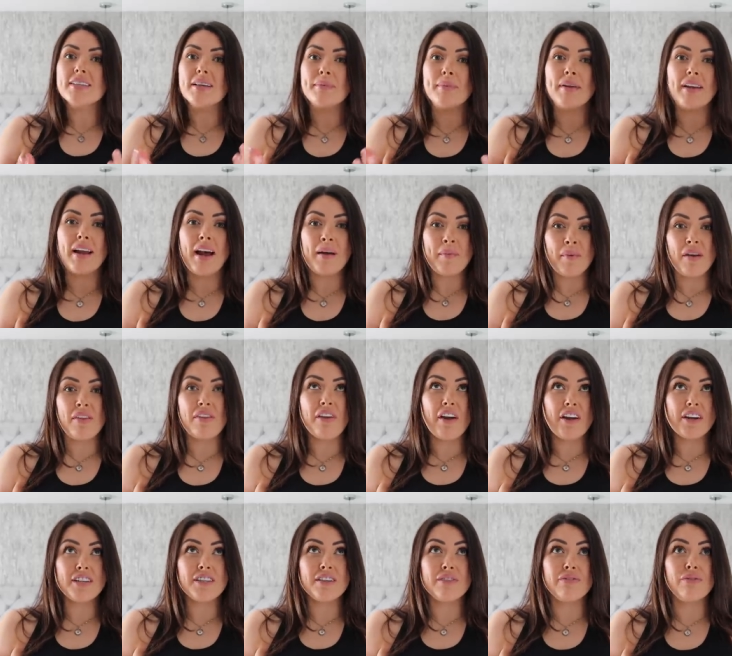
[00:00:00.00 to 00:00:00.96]
I mean, I'm a
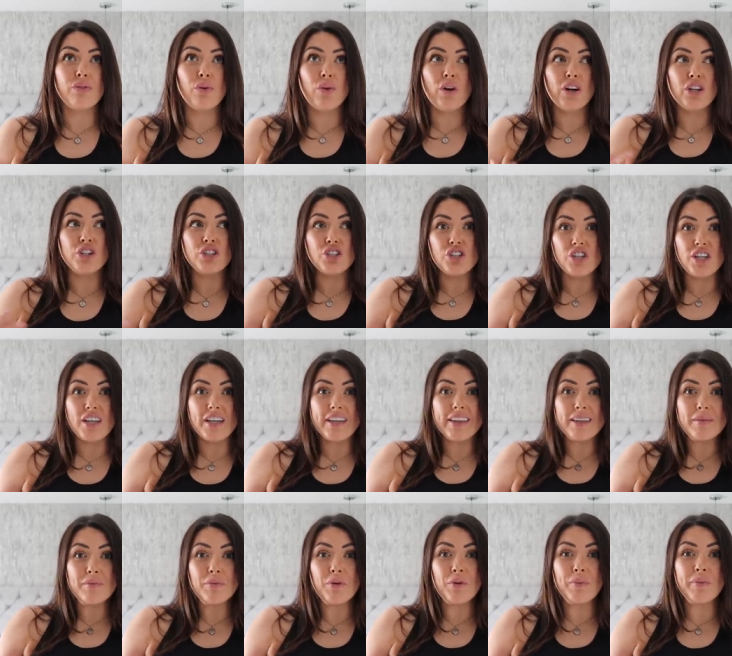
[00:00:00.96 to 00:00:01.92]
34G at
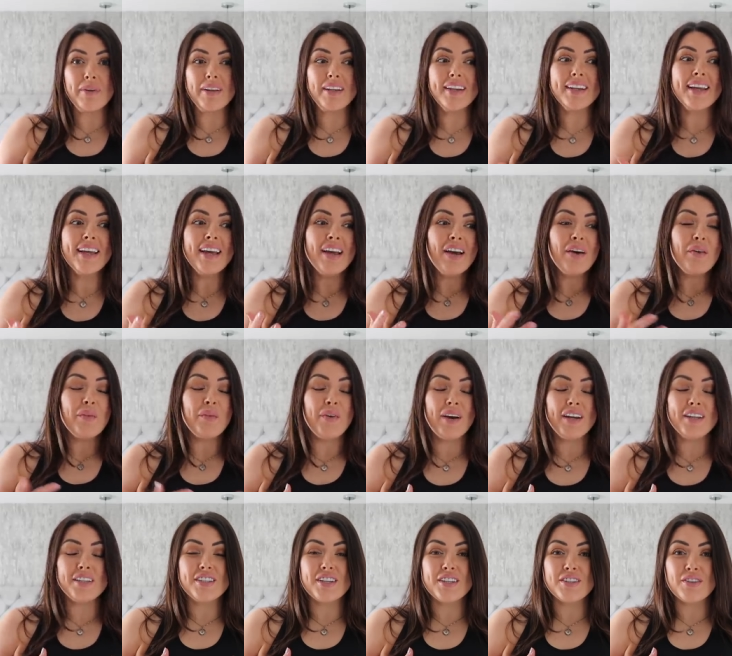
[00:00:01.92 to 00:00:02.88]
the moment,
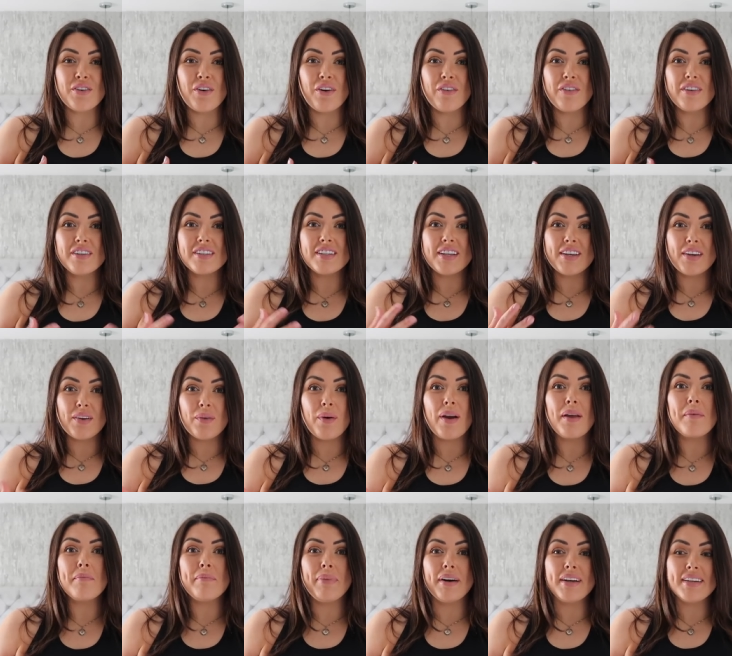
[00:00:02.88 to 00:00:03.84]
which is obviously
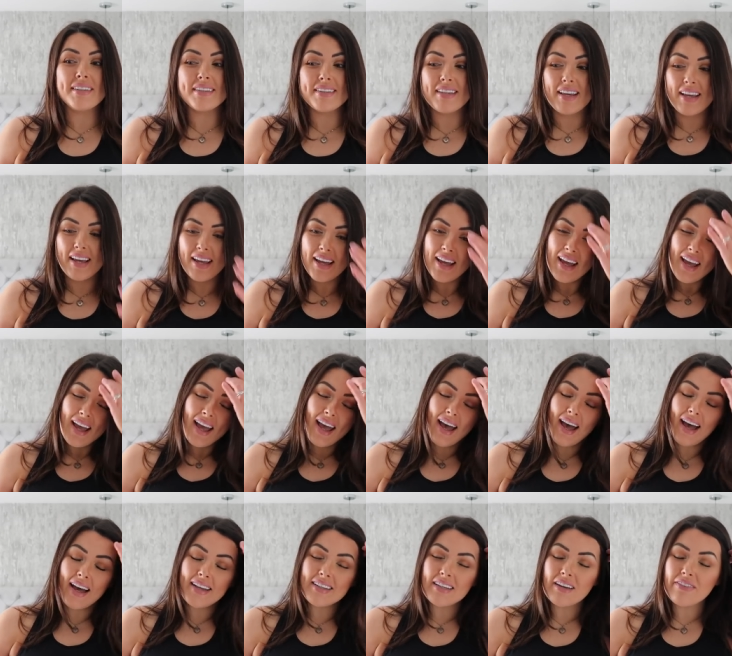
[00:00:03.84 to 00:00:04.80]
quite busty.
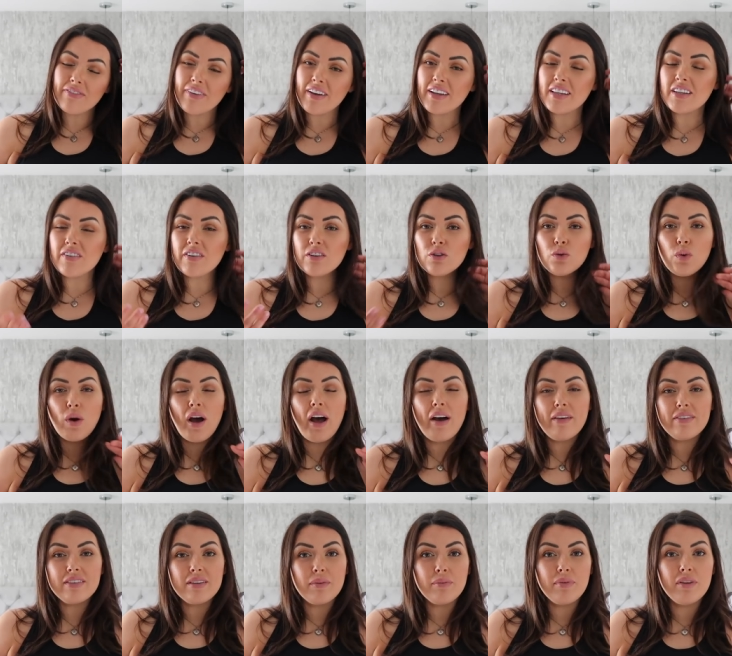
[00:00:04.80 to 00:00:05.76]
And I find if I don't
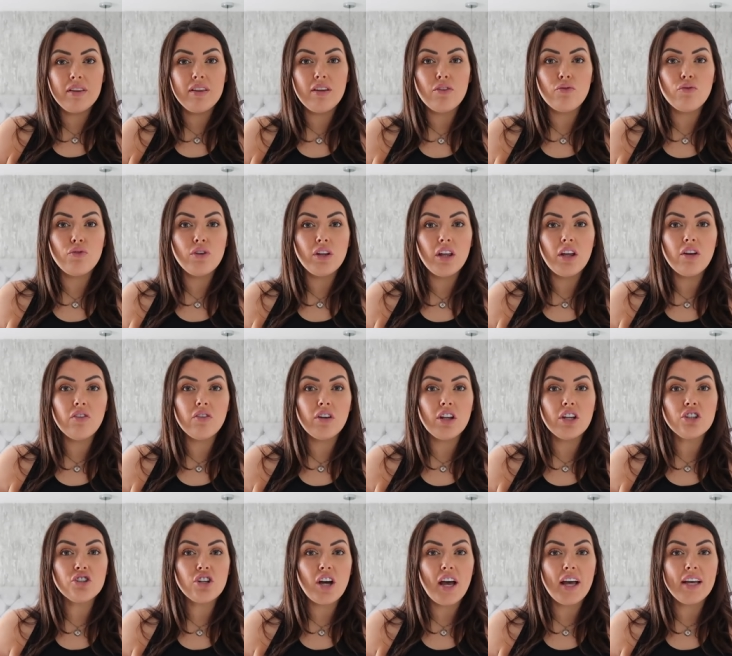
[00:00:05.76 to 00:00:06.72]
have something that really,
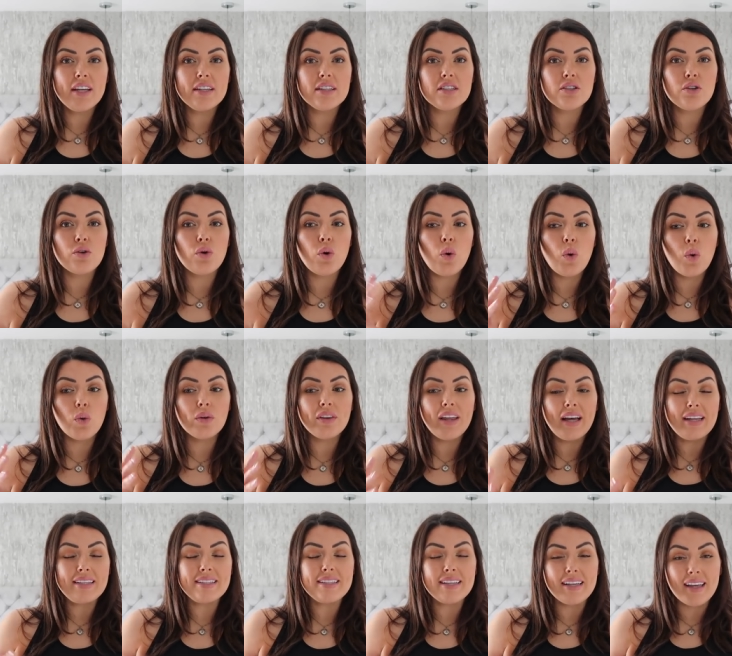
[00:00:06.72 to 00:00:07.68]
really tries to hold
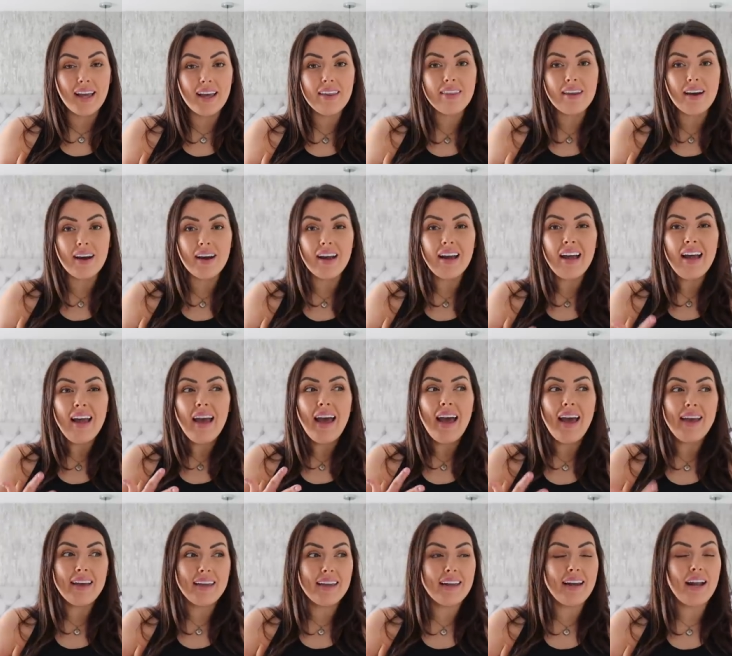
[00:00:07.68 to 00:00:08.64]
that together,
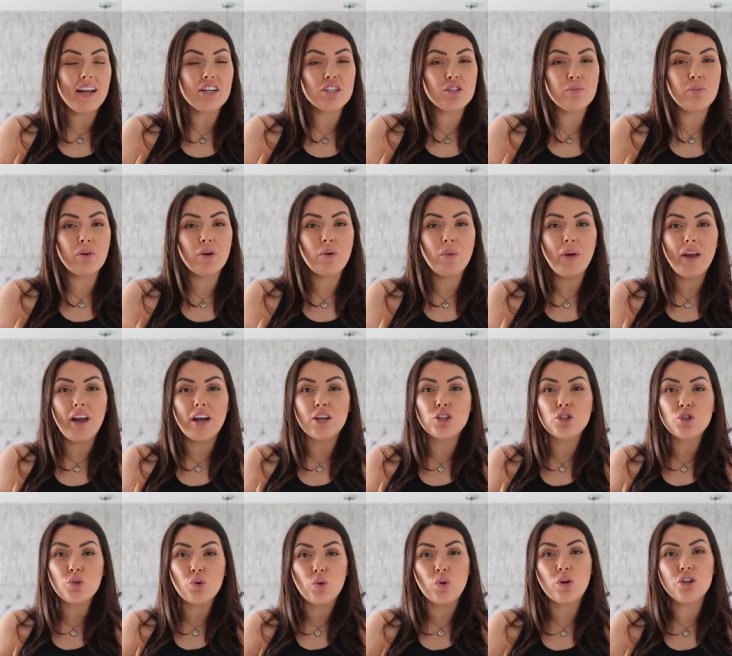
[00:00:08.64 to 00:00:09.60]
it can actually be quite a
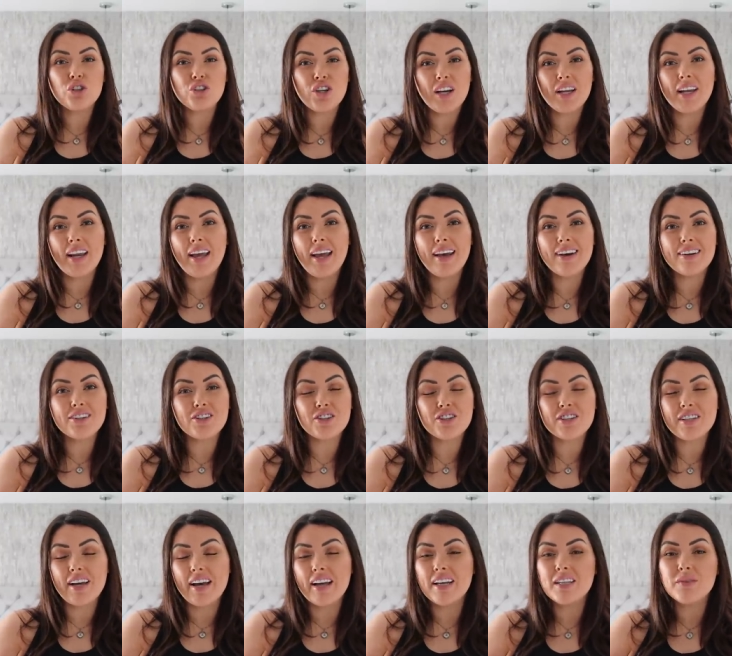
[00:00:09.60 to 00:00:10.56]
chore trying to
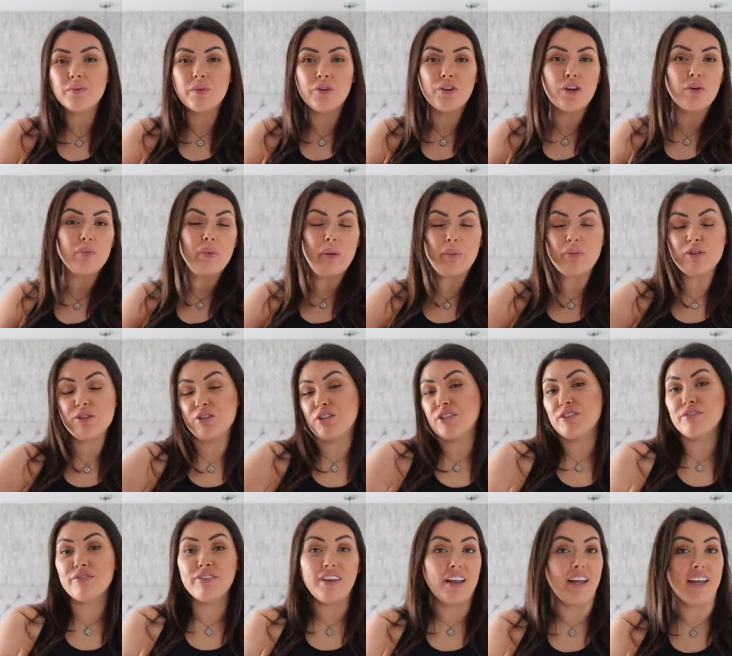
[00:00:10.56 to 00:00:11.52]
exercise when your boobs are
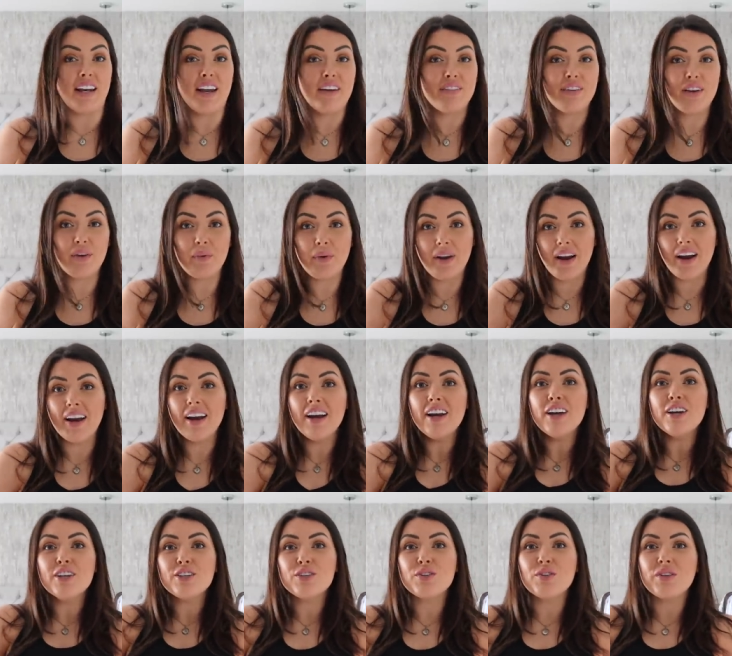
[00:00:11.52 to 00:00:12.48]
just flying everywhere.
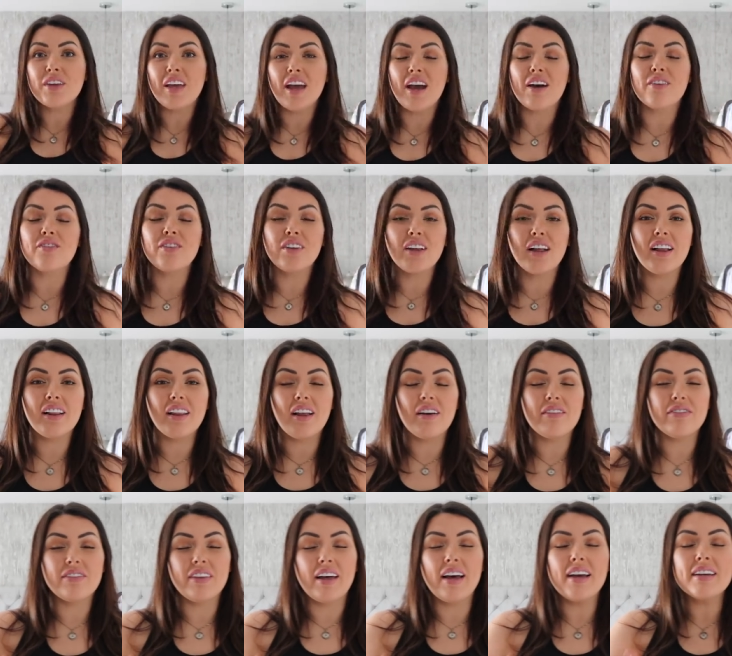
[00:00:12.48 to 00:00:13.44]
So yeah, I really
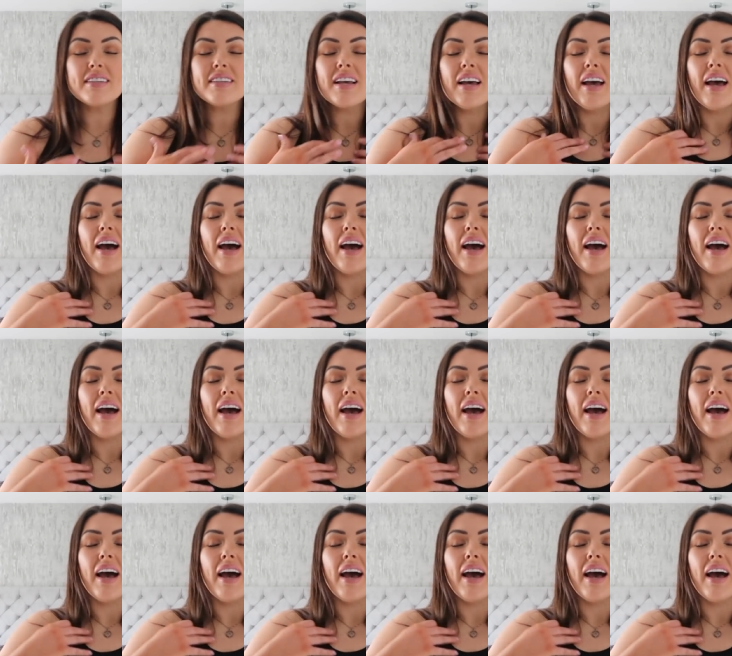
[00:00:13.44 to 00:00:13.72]
love this.